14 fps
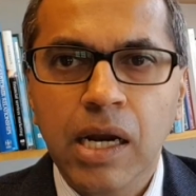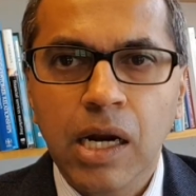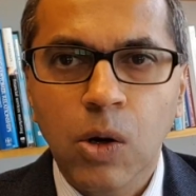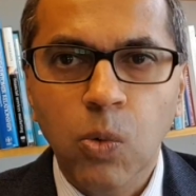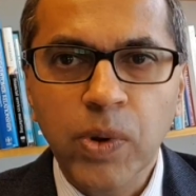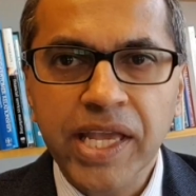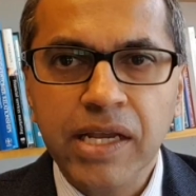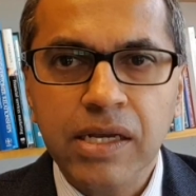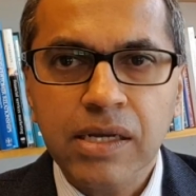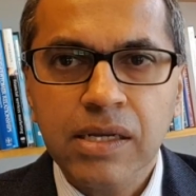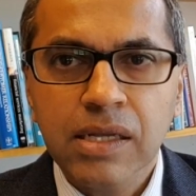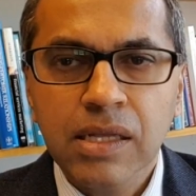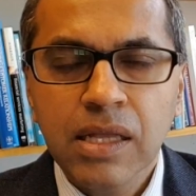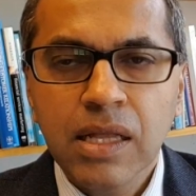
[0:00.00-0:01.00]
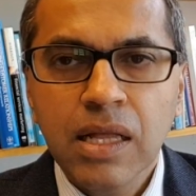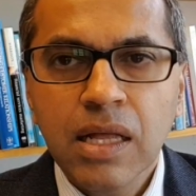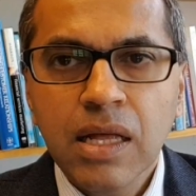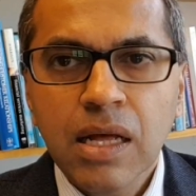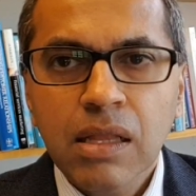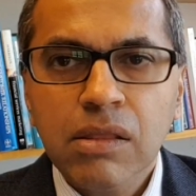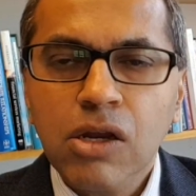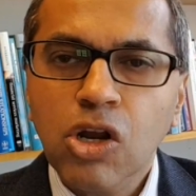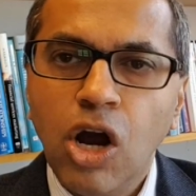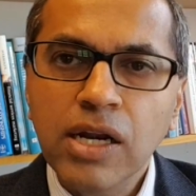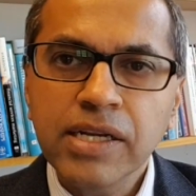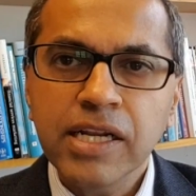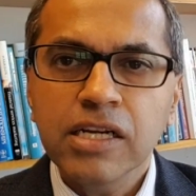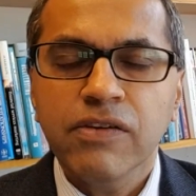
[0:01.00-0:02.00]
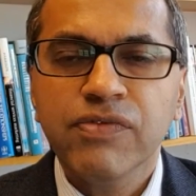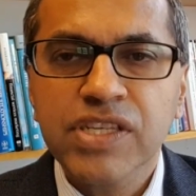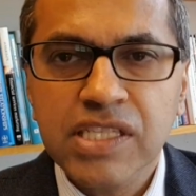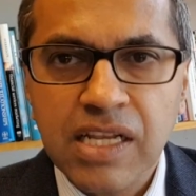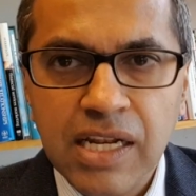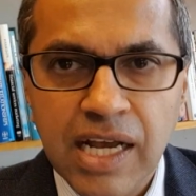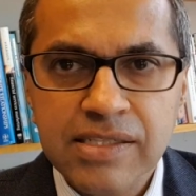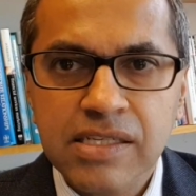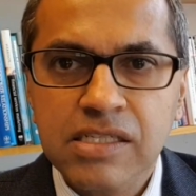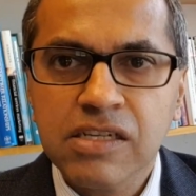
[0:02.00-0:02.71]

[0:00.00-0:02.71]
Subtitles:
a week. The content of this class is